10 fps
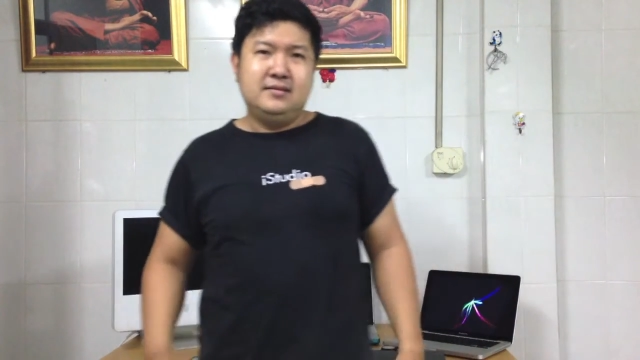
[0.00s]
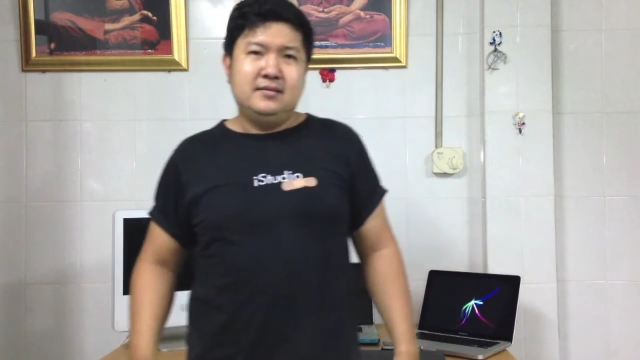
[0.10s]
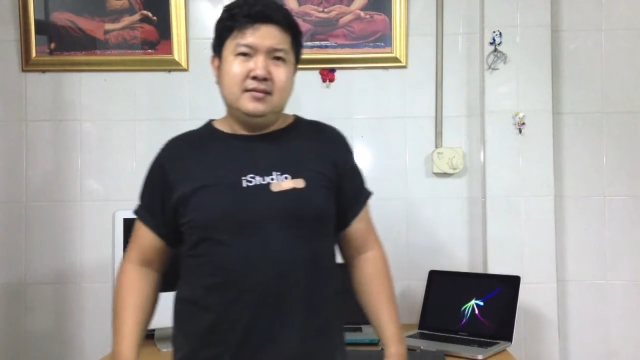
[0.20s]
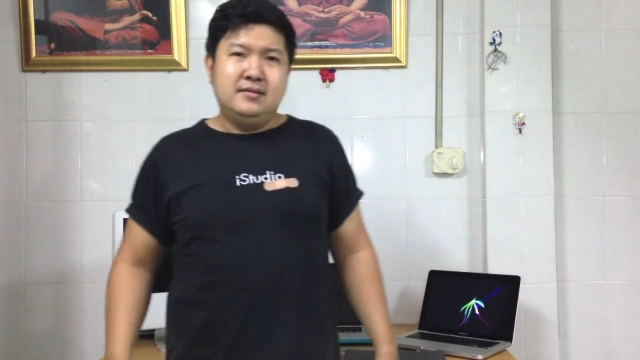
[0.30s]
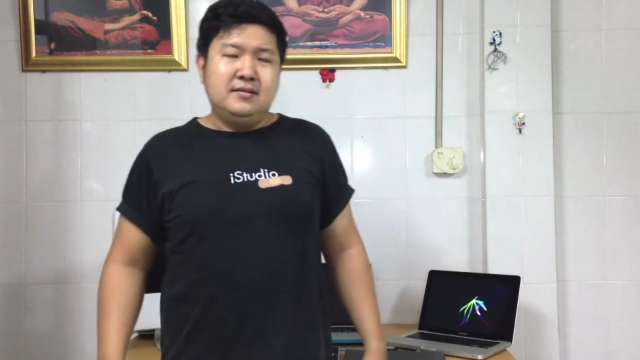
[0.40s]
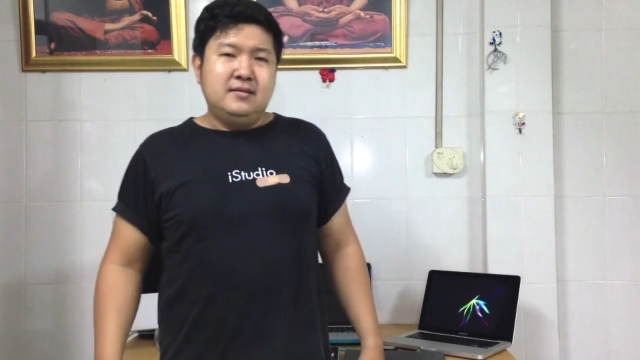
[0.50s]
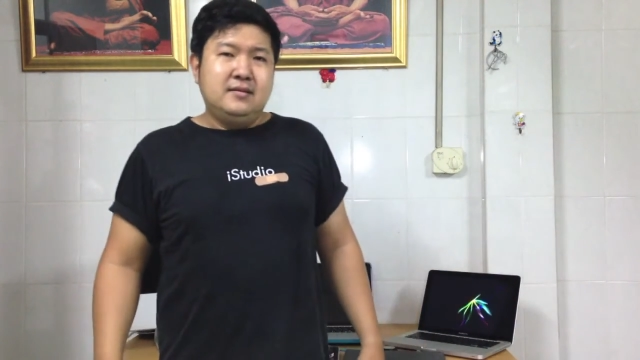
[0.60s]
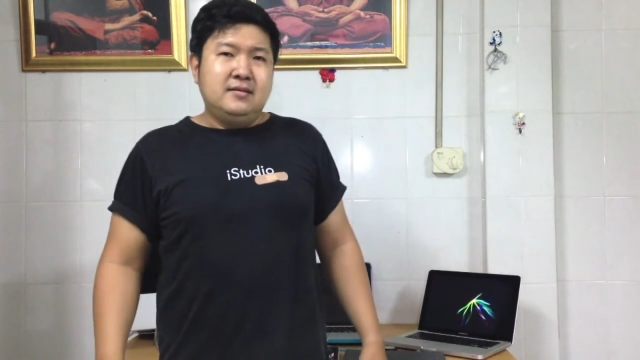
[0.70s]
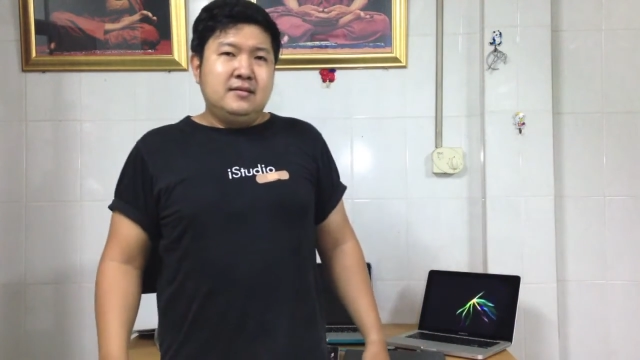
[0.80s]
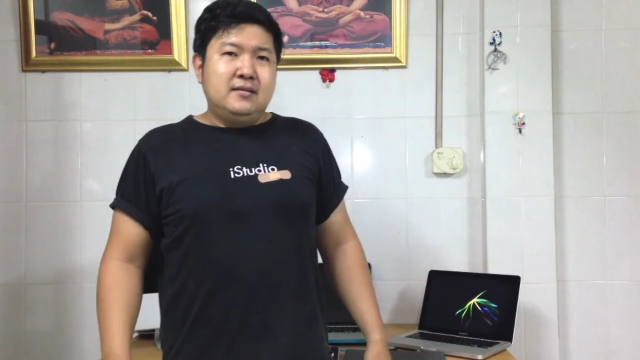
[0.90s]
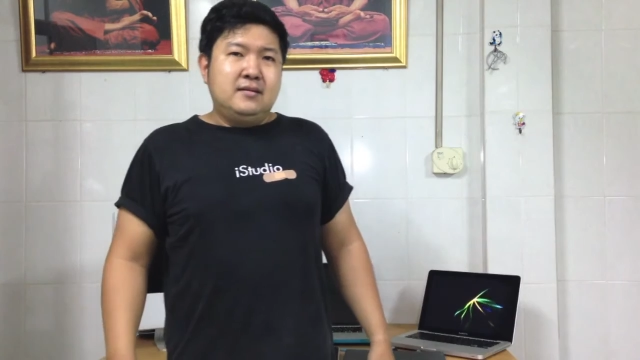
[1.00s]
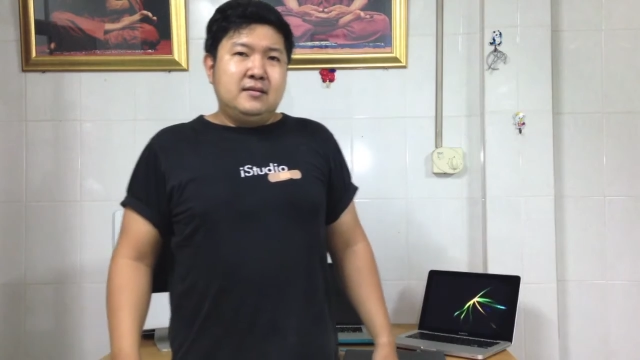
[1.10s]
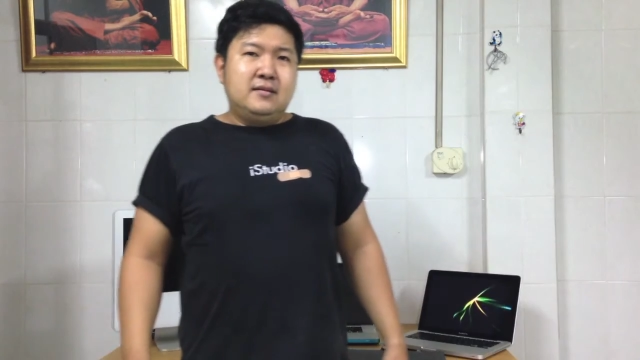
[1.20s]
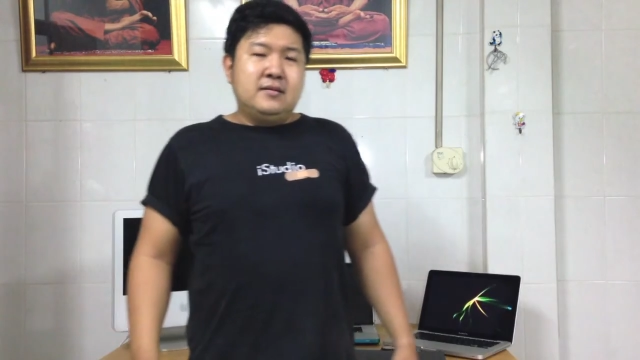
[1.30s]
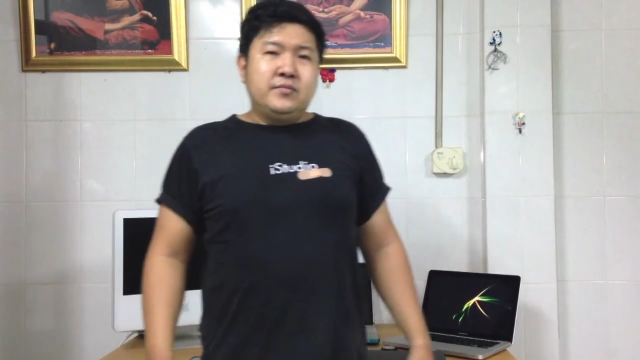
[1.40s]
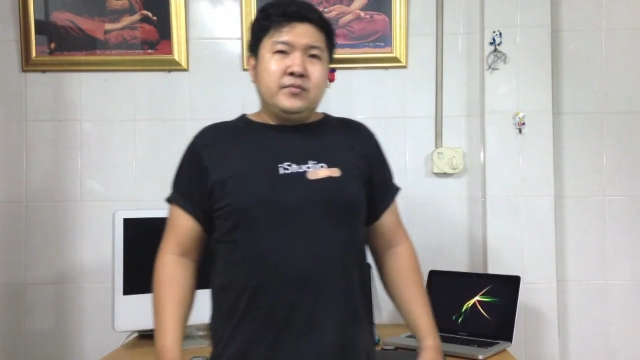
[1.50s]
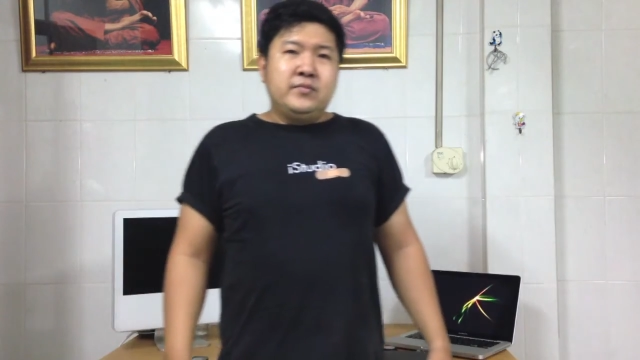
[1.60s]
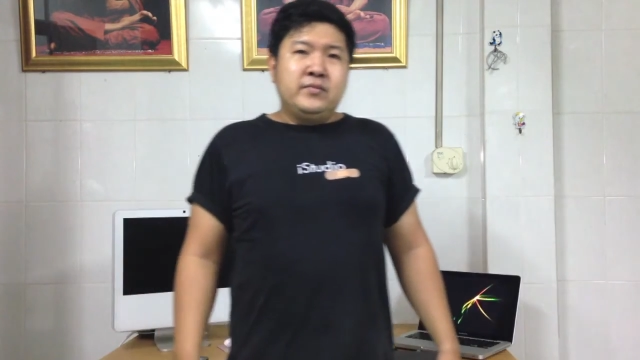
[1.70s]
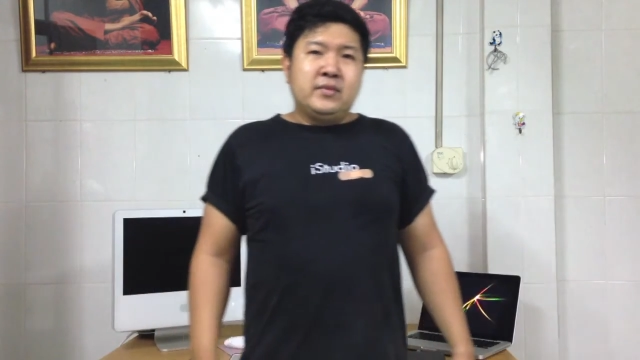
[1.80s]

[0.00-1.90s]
Nobody speaks.